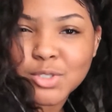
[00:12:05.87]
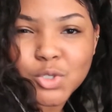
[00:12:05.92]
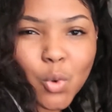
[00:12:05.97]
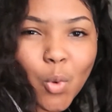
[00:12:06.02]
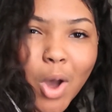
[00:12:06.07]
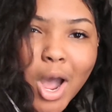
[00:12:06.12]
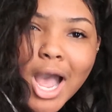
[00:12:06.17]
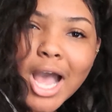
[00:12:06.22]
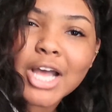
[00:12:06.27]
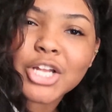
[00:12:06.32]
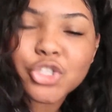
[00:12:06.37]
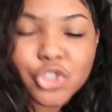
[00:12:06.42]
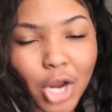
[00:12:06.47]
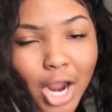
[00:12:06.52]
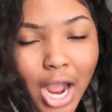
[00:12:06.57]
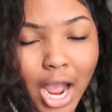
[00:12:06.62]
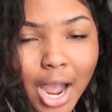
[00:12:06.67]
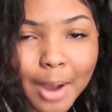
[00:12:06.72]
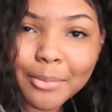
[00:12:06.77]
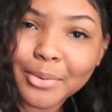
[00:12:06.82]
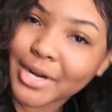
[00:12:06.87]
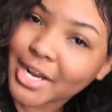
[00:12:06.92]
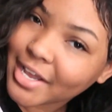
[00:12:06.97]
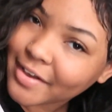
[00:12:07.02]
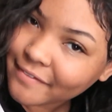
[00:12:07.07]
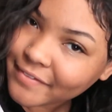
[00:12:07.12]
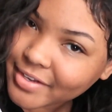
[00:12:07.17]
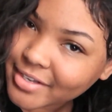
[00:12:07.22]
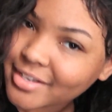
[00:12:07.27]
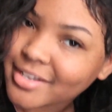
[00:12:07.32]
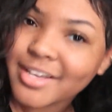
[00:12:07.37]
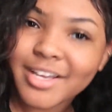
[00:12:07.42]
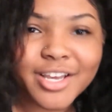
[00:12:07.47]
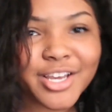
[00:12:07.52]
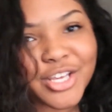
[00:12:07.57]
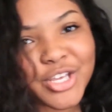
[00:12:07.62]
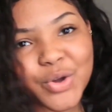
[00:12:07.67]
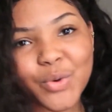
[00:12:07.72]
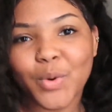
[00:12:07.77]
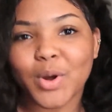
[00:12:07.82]
squad, tribe, whatever
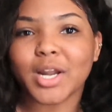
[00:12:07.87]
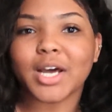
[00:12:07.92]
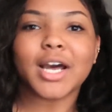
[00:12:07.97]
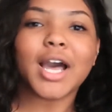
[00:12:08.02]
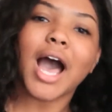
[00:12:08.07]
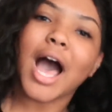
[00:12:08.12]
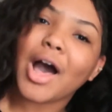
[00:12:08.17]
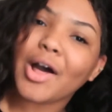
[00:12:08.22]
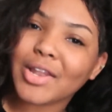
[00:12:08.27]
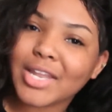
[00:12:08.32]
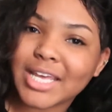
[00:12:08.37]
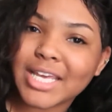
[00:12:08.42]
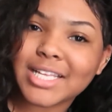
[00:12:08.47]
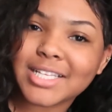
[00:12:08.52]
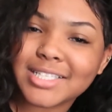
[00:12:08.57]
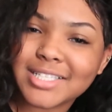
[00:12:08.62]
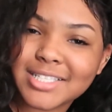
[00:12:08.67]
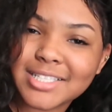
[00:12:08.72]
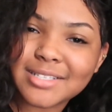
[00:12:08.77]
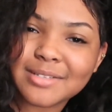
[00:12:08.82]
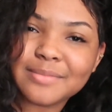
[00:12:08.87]
you want to call it.